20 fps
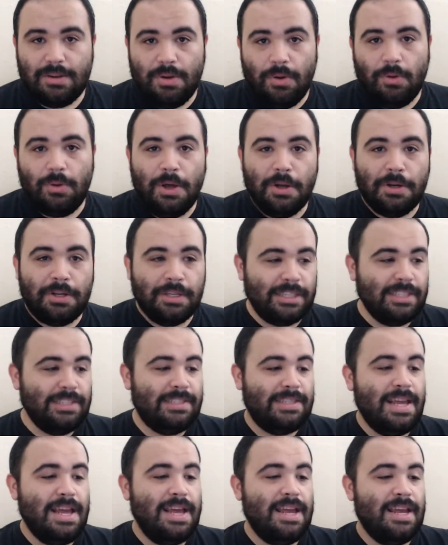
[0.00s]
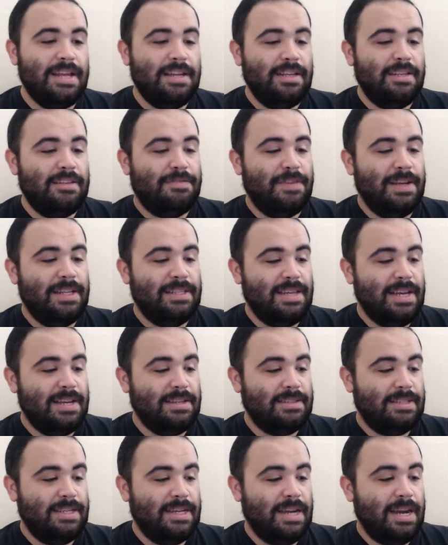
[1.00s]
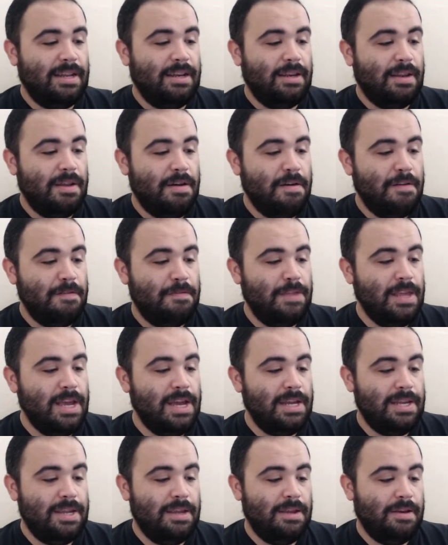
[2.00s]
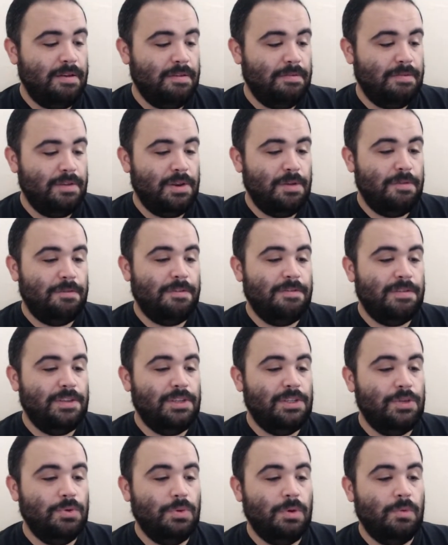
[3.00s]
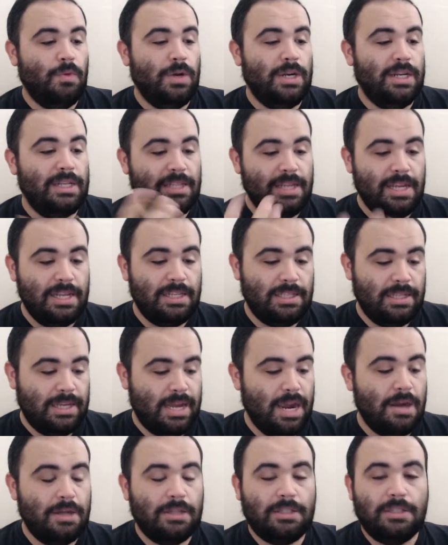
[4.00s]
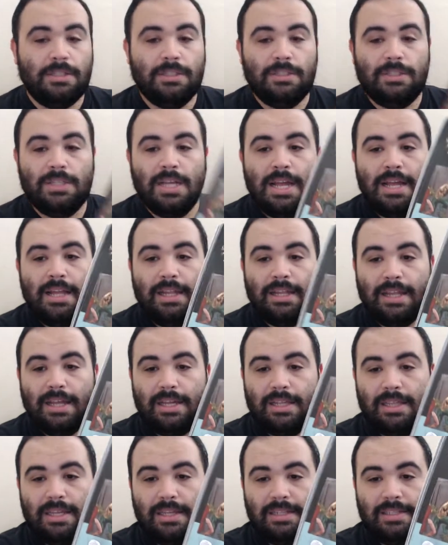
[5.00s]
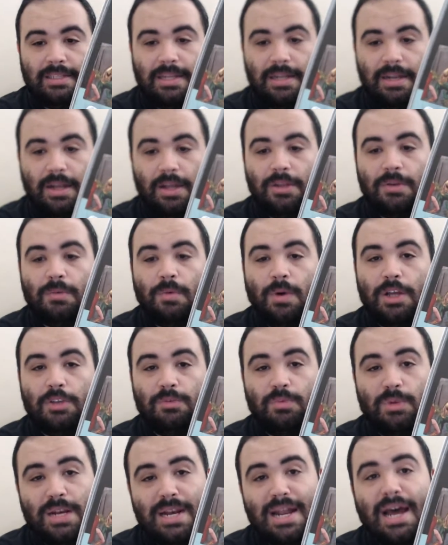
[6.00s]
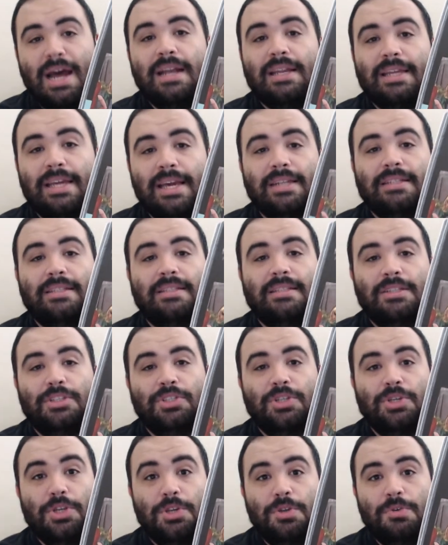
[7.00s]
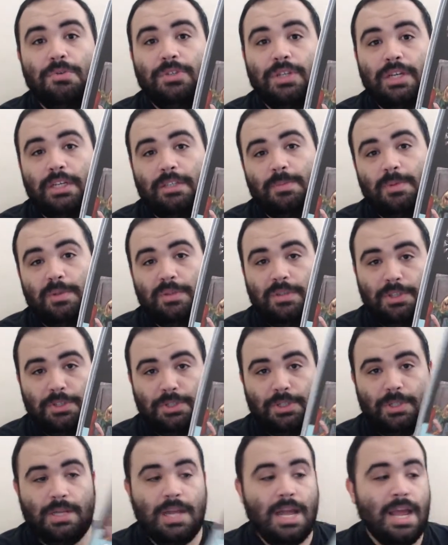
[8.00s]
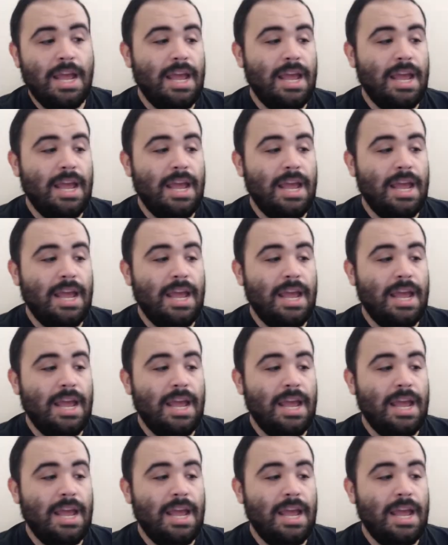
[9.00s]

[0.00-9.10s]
wholeheartedly say it is fantastic. I love the idea of the New fifty-two and what it did to characters like this that otherwise would not get such a huge exposition.